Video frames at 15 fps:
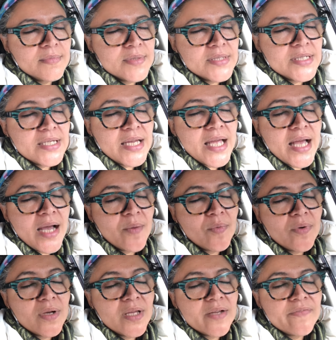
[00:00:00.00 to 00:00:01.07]
today I
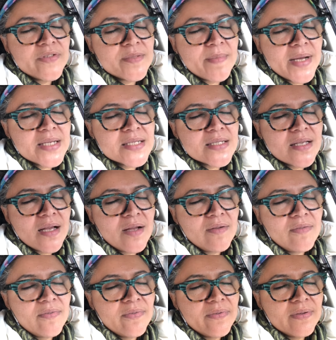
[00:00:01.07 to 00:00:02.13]
will gift
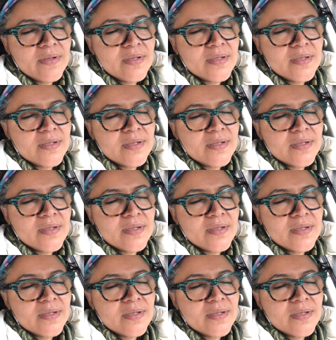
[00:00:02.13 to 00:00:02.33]
myself.